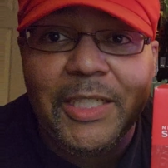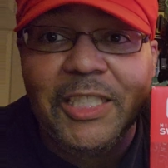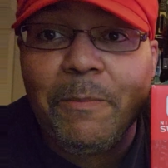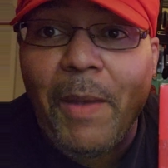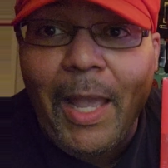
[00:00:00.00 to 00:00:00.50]
and
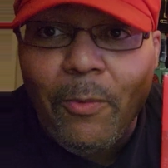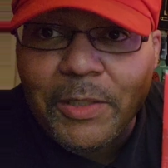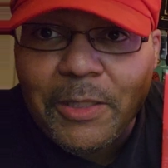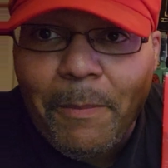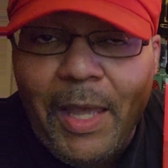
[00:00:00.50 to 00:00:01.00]
it's
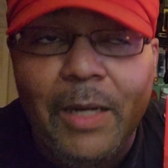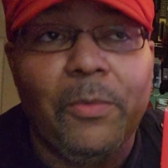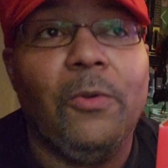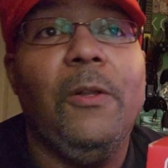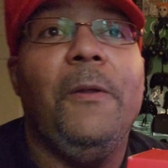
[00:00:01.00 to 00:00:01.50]
backwards
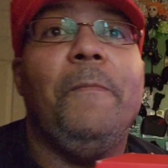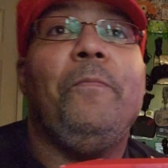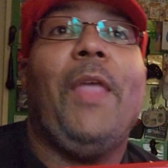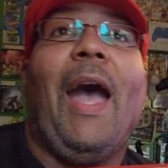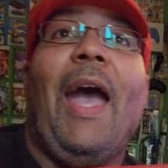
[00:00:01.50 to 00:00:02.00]
compatible.
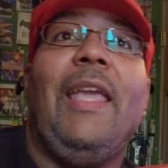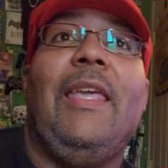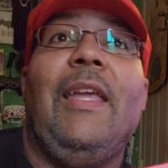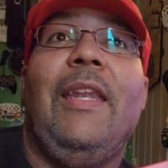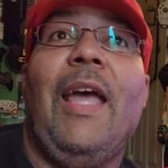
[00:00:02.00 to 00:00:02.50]
I
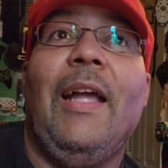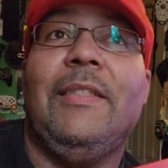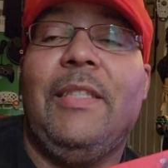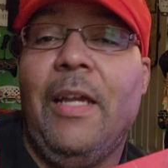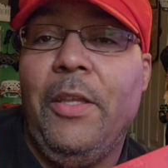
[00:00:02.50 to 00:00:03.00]

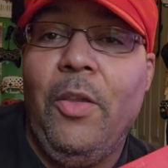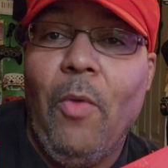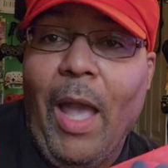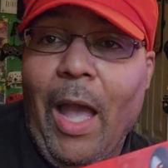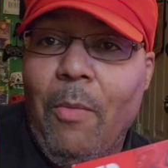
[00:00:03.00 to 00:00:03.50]
cannot tell you
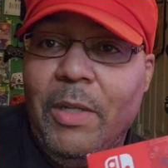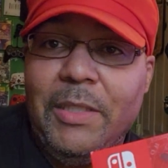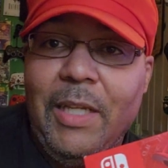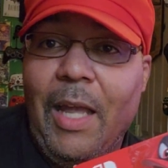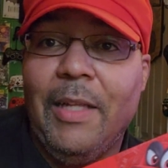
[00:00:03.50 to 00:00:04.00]
how
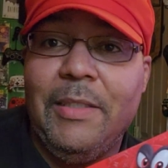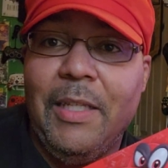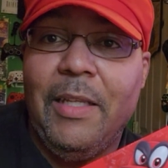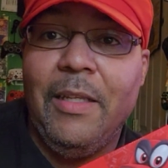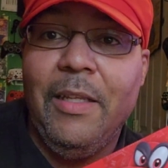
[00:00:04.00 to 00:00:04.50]
much
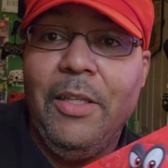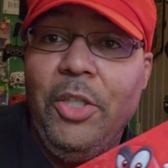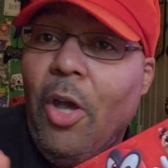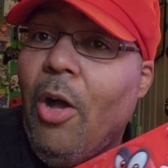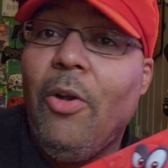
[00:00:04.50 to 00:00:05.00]
content
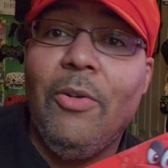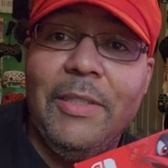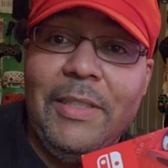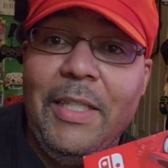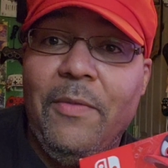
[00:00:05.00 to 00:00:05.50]
y'all gonna
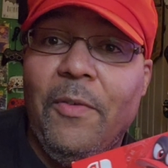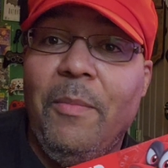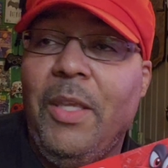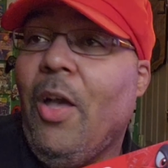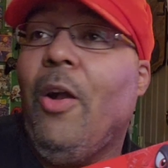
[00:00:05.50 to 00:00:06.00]
see from
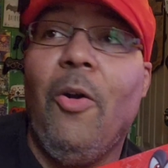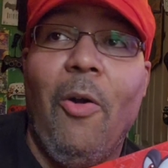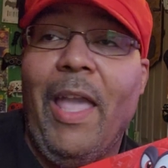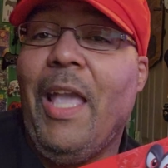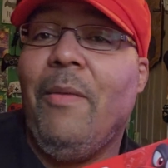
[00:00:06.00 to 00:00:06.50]
me. Y'all
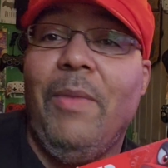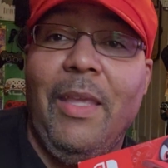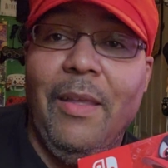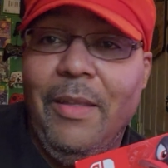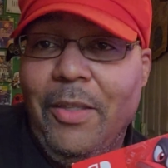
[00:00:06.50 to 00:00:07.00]
gonna hate
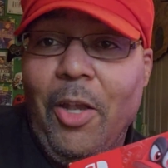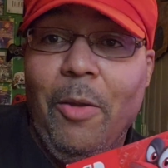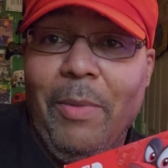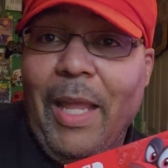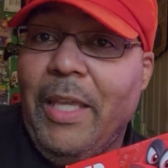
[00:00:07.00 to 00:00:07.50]
me. Y'all
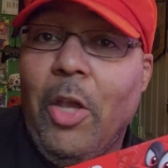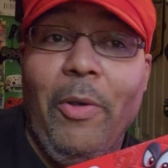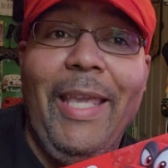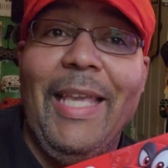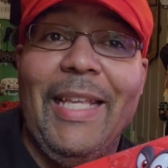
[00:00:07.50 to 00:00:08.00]
gonna be like, yo,
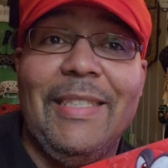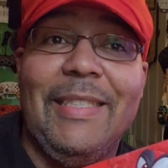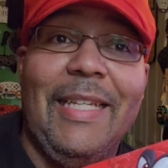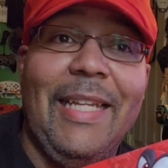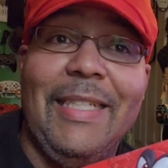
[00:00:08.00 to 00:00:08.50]
he is
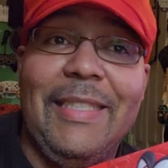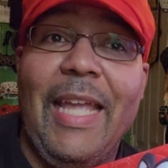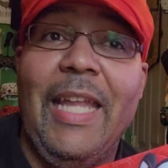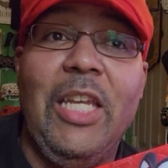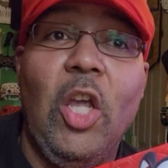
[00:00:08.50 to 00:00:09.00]
the
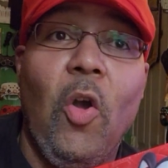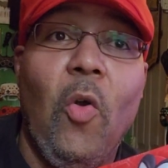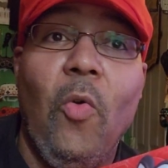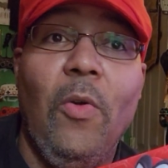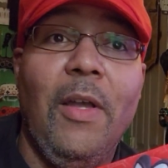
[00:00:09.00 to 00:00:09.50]

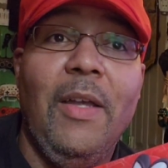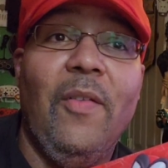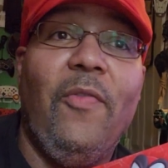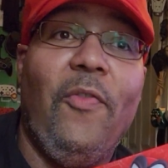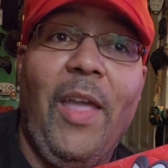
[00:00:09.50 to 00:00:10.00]
Nintendo
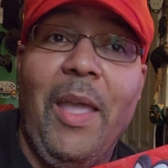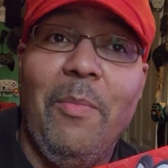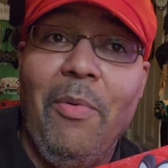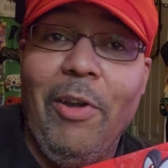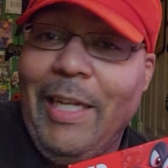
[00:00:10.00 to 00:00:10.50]

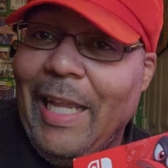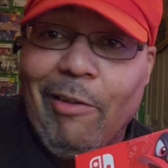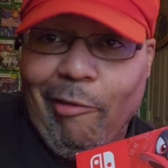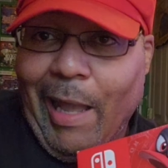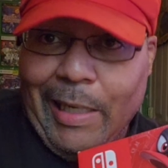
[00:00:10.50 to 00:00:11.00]
fanboy
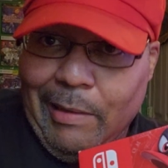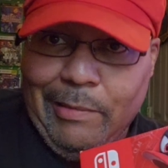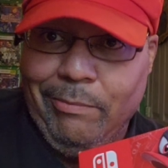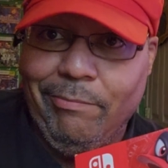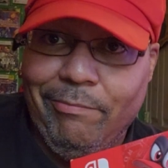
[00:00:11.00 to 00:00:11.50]
dick rider.
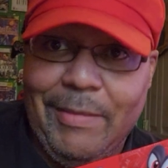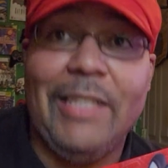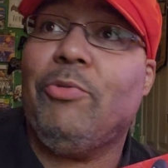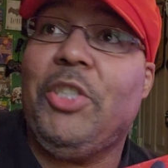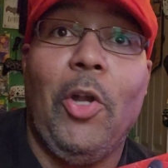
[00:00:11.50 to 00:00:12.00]

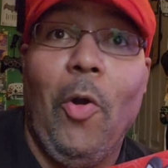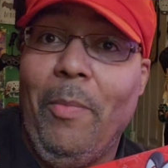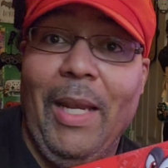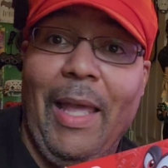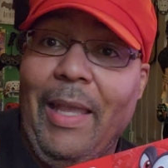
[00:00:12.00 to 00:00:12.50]
That's what you're gonna
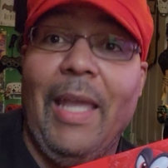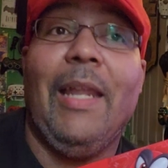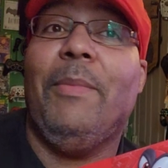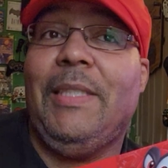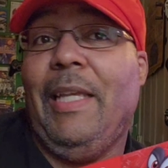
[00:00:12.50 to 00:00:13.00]
be like. And
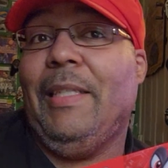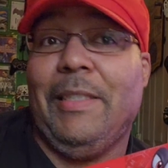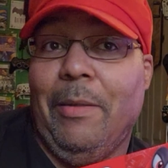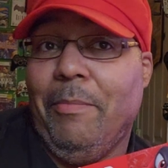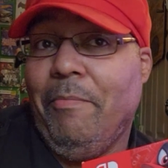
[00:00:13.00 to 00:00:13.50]
I'm gonna tell you
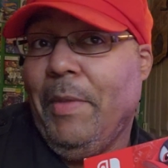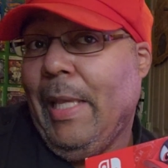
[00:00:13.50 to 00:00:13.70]
something.